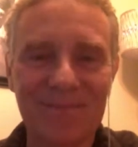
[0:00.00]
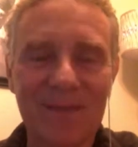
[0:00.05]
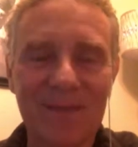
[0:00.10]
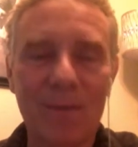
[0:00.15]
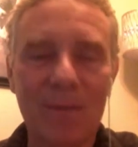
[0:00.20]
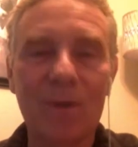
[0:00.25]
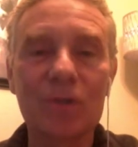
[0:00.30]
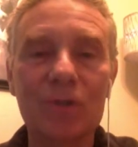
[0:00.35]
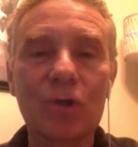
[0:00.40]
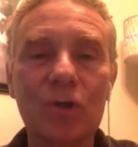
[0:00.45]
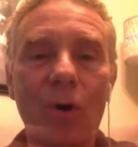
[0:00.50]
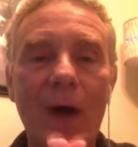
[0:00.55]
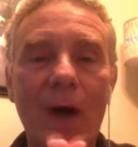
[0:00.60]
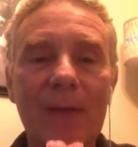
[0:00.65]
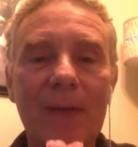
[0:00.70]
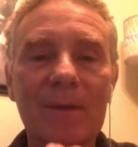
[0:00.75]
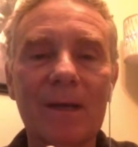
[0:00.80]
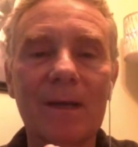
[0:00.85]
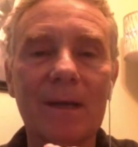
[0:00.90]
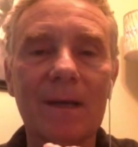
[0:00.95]
Well, Joe,
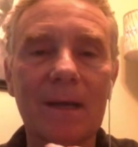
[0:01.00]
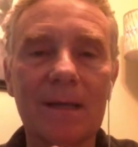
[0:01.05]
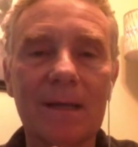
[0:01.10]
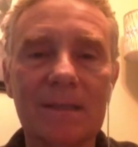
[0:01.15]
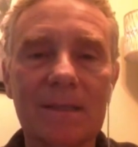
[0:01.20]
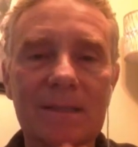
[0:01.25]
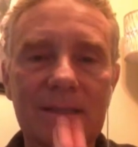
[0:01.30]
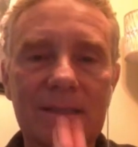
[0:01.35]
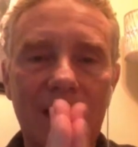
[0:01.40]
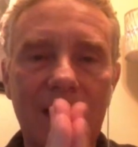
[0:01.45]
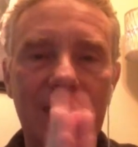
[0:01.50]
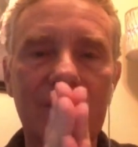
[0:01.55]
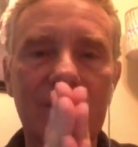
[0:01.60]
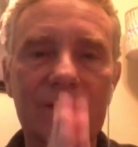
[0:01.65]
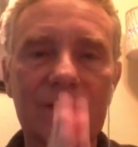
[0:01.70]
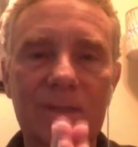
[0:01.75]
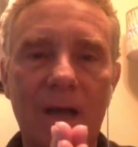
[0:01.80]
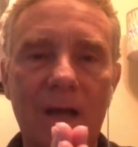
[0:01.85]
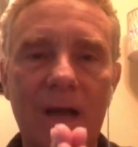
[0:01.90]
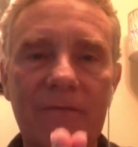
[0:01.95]
I'm going to sign
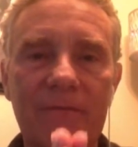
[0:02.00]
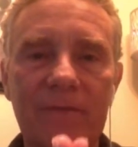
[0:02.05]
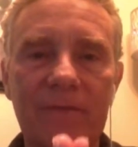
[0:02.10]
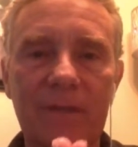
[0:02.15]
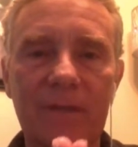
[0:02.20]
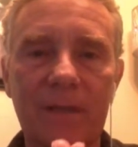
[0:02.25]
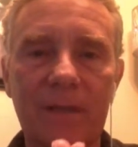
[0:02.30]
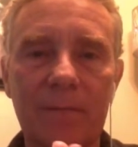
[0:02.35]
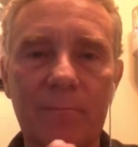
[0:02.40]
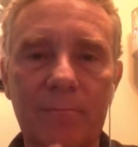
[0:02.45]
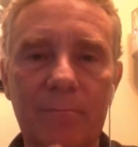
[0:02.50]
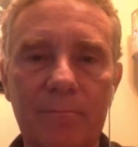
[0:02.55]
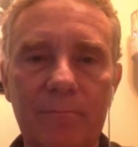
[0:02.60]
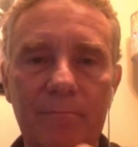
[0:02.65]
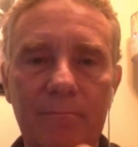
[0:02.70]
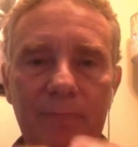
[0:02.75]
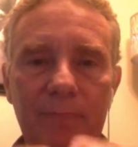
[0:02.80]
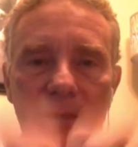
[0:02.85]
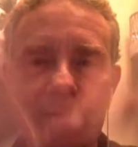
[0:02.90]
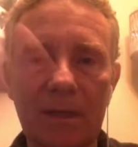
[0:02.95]
this off and then
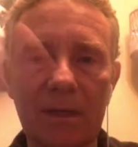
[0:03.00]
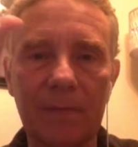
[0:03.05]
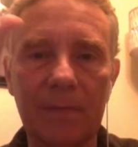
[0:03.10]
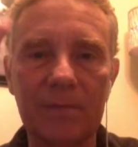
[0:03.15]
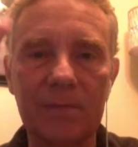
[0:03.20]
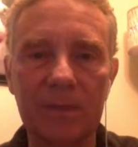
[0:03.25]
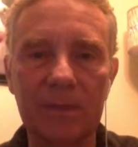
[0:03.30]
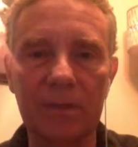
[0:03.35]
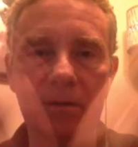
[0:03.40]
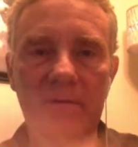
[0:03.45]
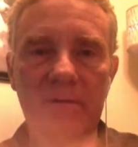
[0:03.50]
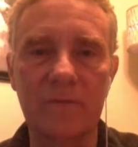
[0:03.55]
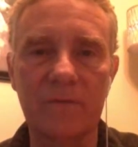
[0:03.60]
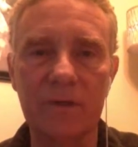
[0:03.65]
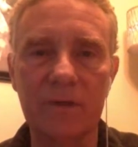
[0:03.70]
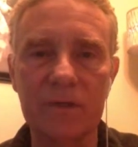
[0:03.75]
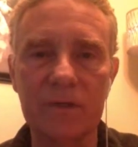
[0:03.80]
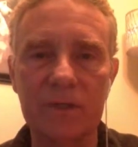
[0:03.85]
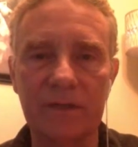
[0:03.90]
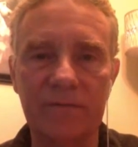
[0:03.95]
beam it up to the
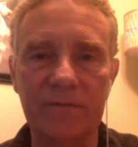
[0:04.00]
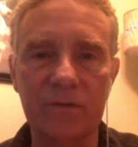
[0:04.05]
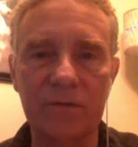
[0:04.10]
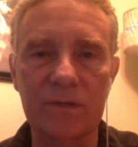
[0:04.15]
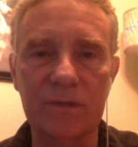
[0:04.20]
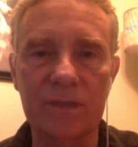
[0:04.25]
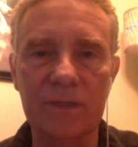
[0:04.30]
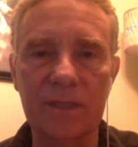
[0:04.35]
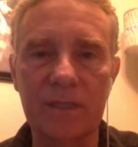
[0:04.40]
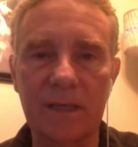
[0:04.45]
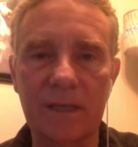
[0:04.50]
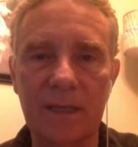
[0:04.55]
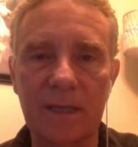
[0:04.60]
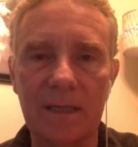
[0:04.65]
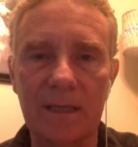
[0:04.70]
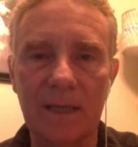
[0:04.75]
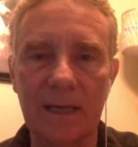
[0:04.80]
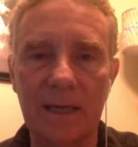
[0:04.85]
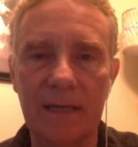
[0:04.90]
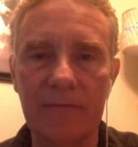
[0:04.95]
universe. And if you see it
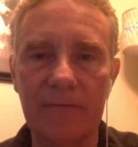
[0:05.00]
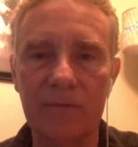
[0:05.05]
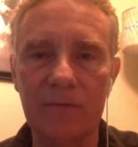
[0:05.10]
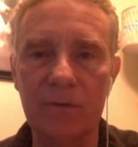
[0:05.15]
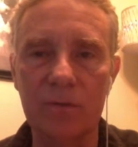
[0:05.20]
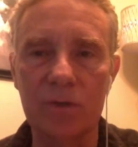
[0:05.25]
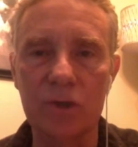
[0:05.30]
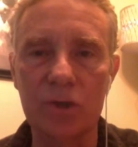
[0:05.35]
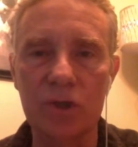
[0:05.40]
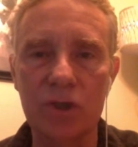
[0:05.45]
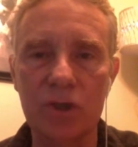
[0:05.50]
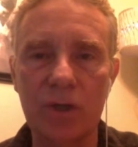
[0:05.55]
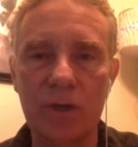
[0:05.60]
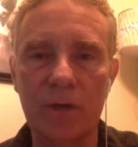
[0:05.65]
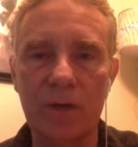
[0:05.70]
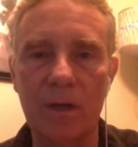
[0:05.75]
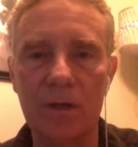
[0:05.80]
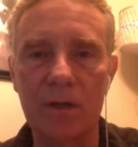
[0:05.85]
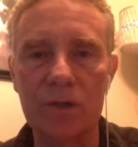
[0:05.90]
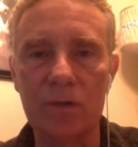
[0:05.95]
online, if you could share
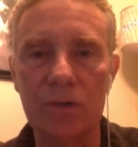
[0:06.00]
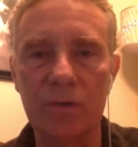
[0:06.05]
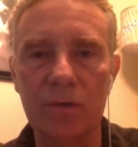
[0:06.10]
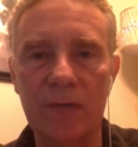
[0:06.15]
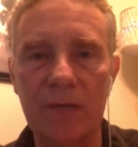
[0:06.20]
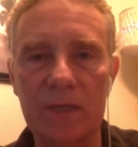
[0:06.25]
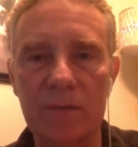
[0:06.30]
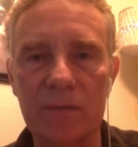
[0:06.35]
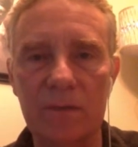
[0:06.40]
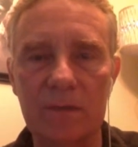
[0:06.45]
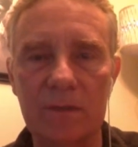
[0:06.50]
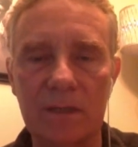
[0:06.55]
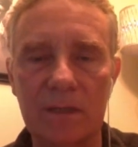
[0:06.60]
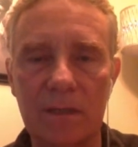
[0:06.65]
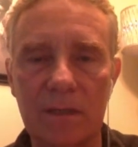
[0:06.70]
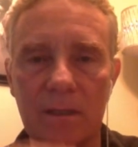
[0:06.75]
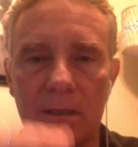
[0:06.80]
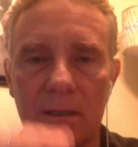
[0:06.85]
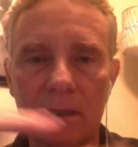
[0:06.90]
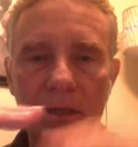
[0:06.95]
it also, that's what
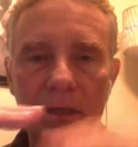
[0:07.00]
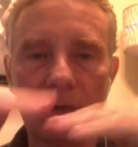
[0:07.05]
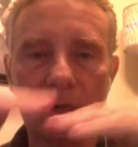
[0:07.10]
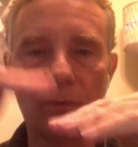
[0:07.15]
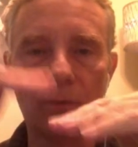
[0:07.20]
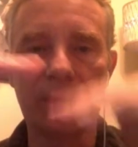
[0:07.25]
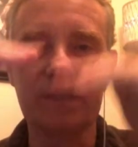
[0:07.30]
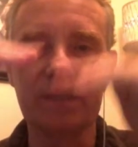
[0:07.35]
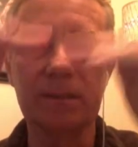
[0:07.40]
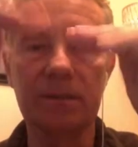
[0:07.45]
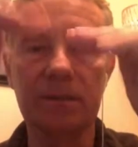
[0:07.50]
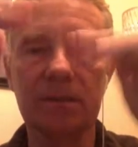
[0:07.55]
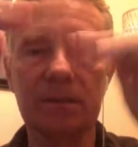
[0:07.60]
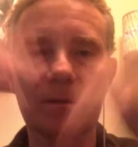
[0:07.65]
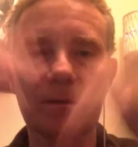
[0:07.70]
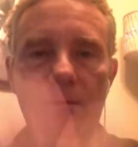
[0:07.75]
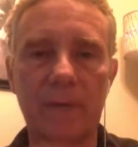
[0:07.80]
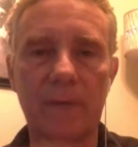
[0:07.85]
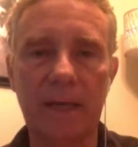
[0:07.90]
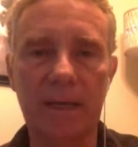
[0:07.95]
raises
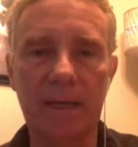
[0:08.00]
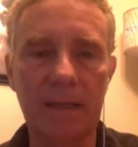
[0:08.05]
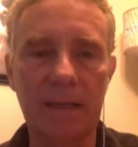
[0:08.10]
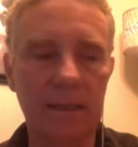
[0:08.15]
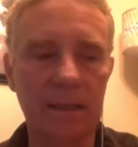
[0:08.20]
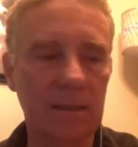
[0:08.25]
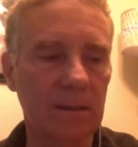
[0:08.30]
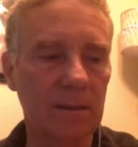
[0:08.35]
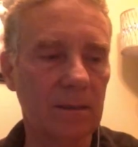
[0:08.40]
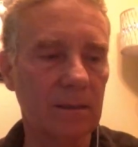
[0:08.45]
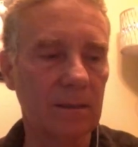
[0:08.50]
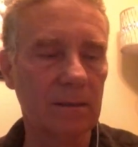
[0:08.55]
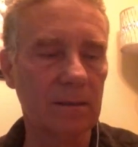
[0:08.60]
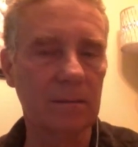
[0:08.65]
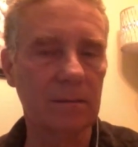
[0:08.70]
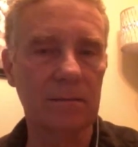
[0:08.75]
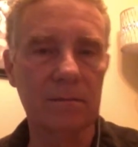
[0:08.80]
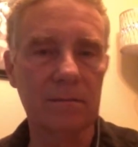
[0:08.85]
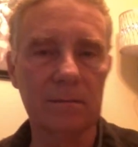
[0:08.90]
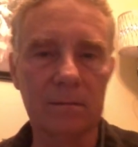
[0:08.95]
the ranking in
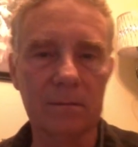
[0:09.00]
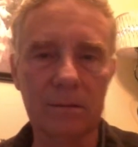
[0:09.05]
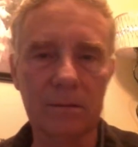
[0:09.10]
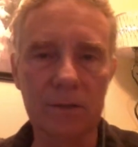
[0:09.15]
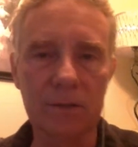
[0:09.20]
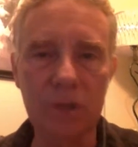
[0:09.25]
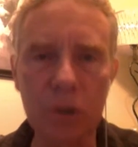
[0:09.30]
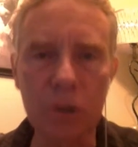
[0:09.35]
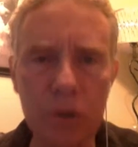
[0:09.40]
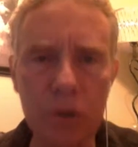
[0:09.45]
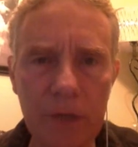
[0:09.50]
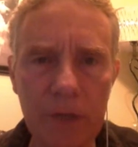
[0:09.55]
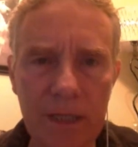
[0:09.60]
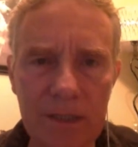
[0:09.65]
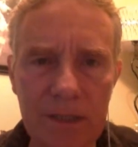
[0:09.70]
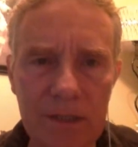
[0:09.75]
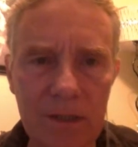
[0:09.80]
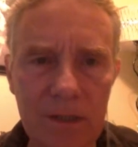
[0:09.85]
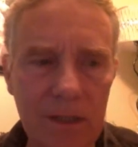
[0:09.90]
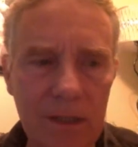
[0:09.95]
the
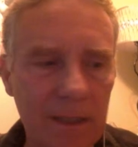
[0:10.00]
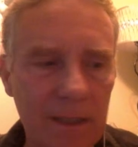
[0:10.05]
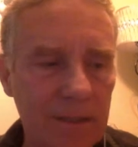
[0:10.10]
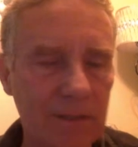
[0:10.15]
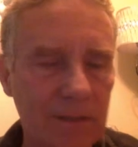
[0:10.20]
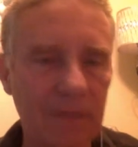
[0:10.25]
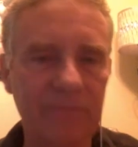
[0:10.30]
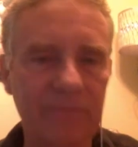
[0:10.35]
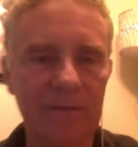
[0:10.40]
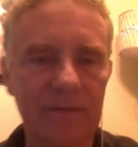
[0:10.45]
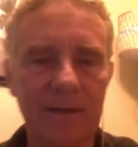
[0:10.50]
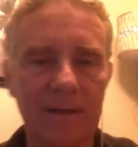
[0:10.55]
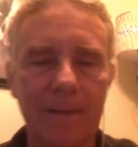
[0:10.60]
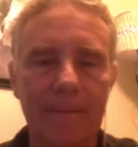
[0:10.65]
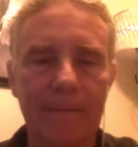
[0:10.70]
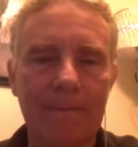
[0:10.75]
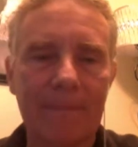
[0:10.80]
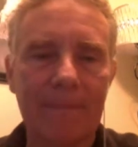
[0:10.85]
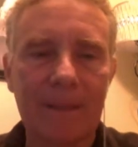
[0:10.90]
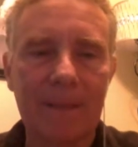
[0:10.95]
internets and all that stuff.
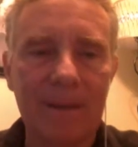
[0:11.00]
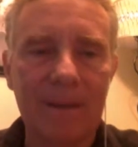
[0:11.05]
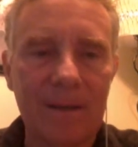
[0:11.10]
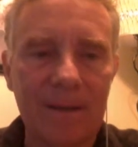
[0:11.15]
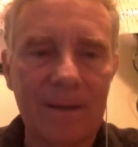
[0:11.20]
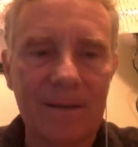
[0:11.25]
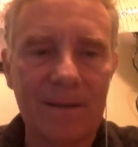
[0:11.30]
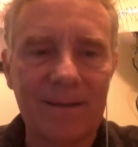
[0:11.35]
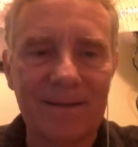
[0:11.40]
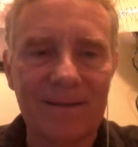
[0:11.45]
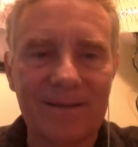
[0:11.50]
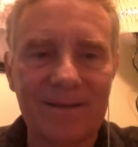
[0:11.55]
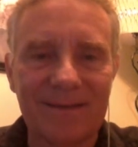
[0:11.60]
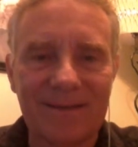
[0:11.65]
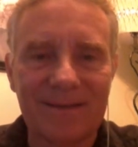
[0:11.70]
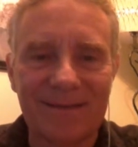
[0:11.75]
That'll be on YouTube, yeah?